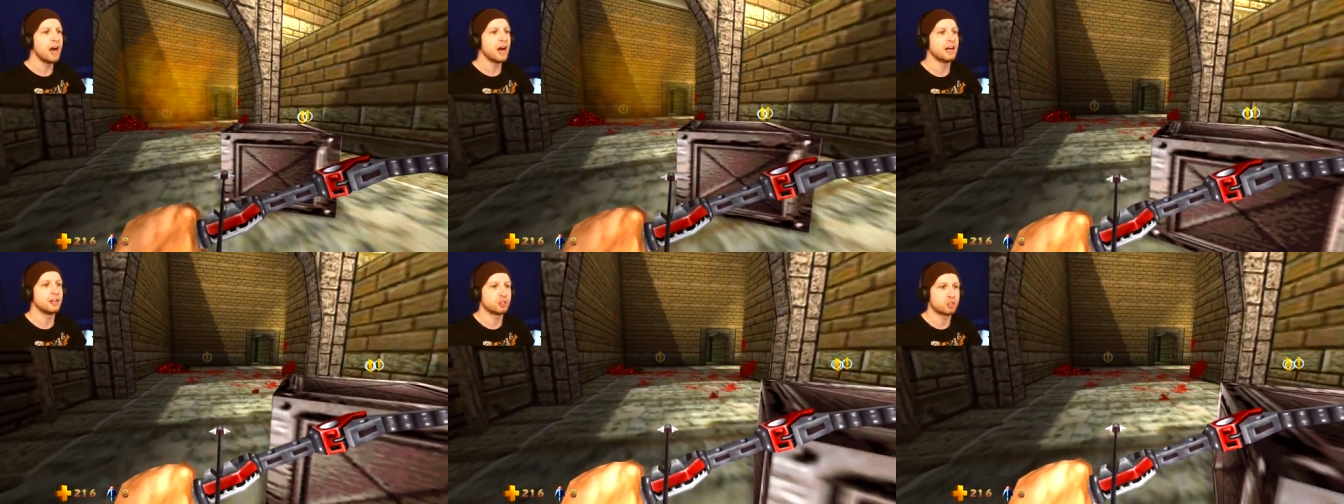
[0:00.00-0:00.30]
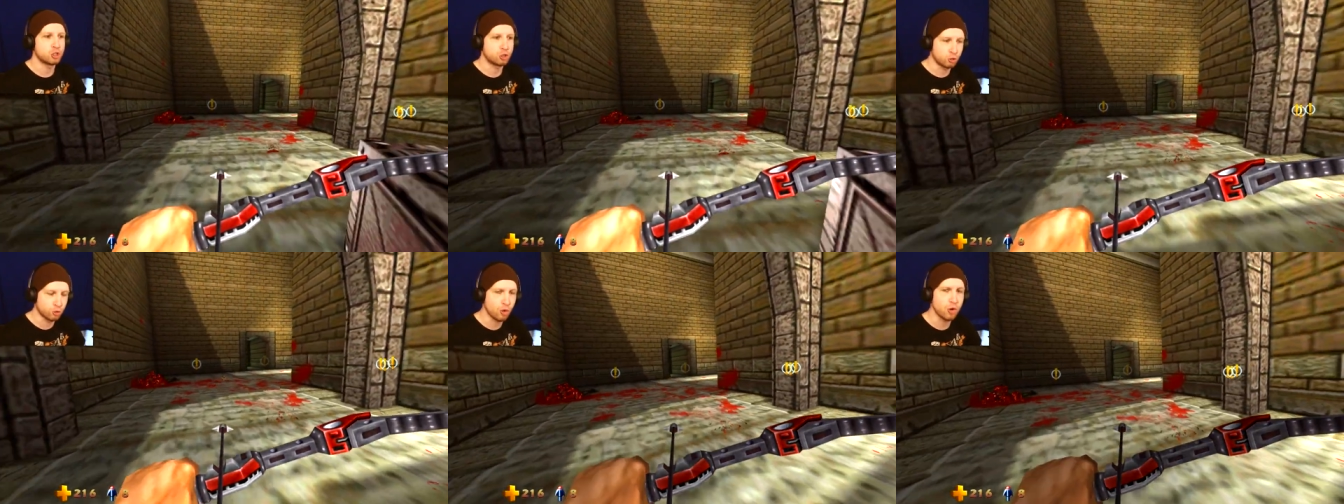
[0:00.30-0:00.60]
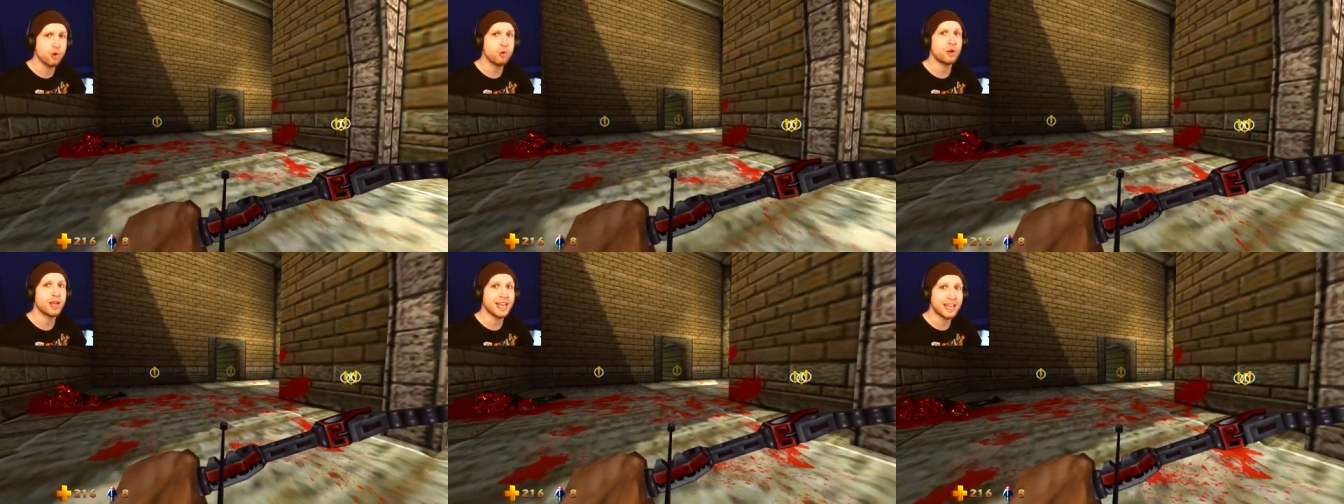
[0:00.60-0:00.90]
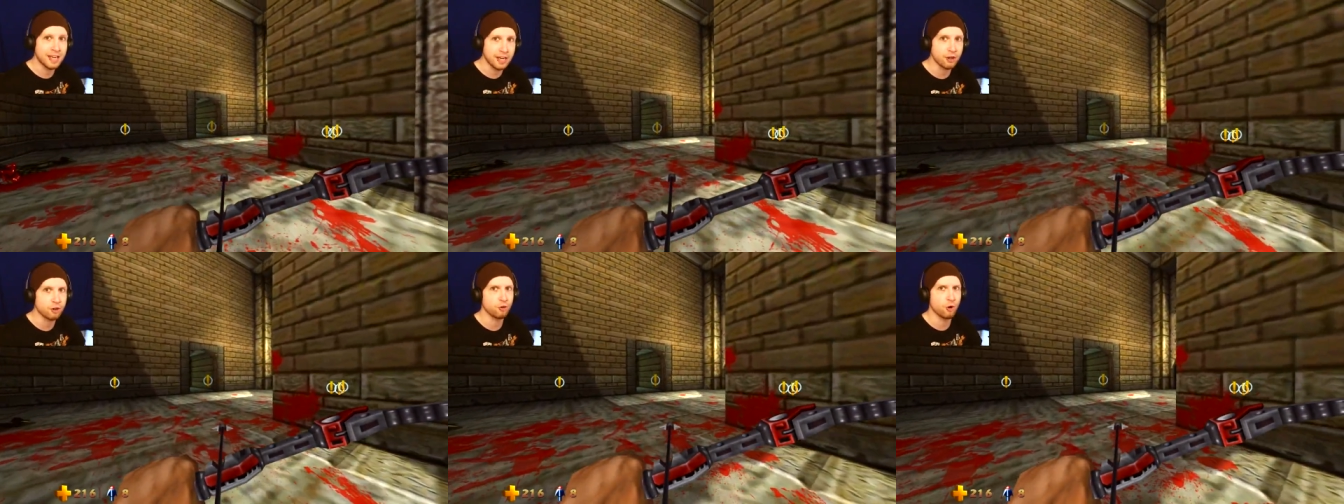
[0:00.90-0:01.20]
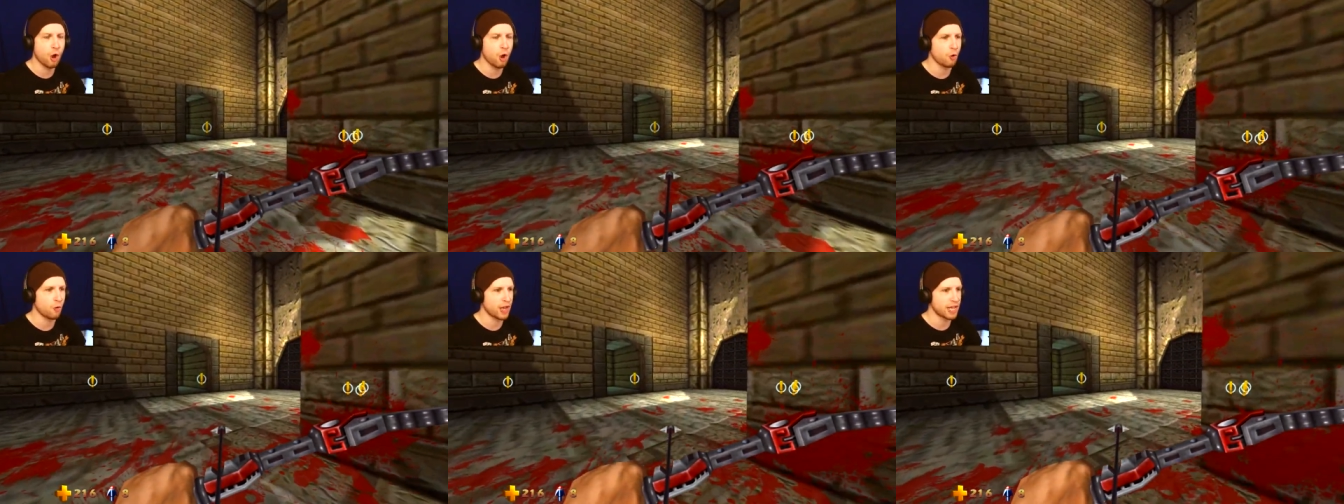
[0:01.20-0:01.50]
A true
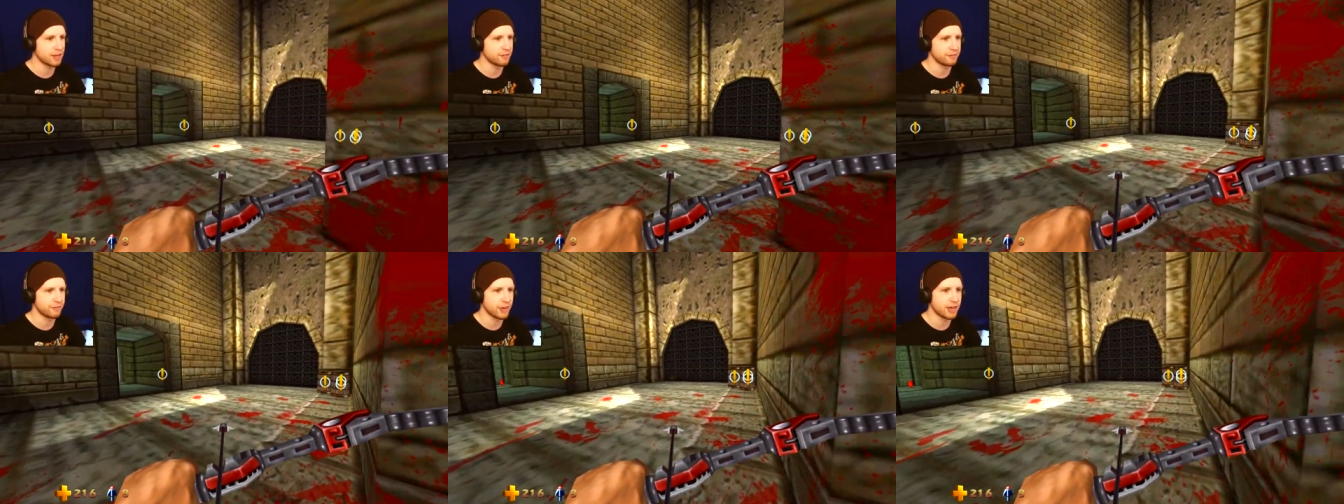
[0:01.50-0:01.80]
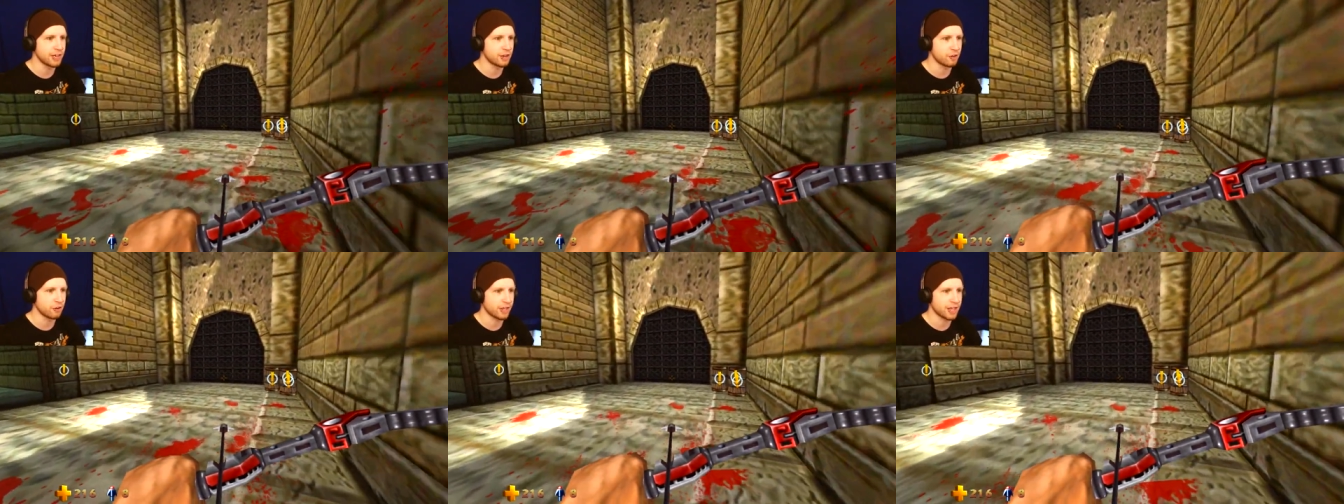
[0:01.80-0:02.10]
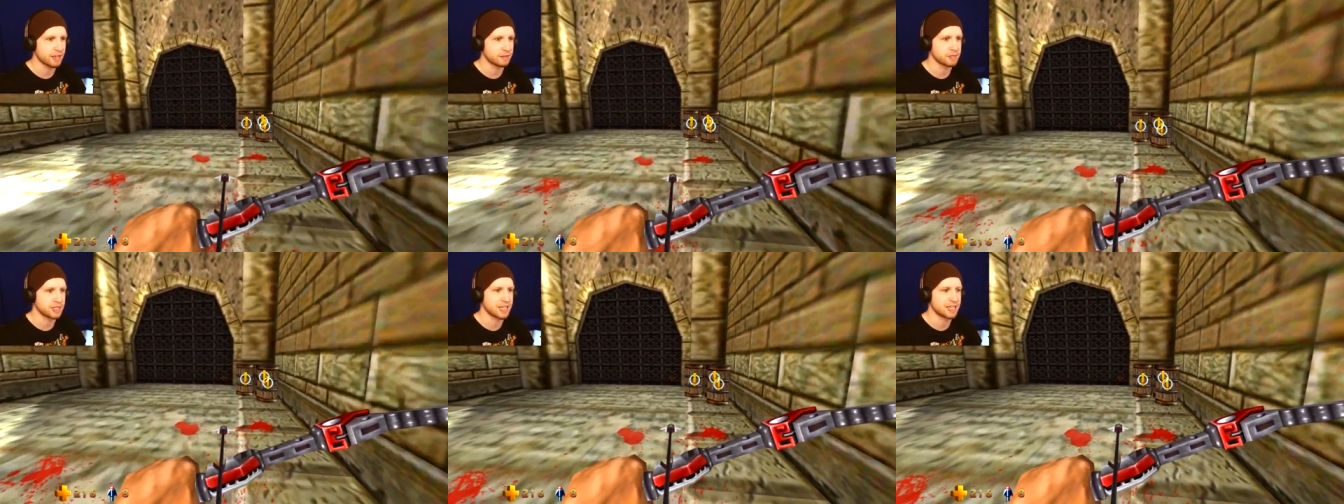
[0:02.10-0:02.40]
hero in video games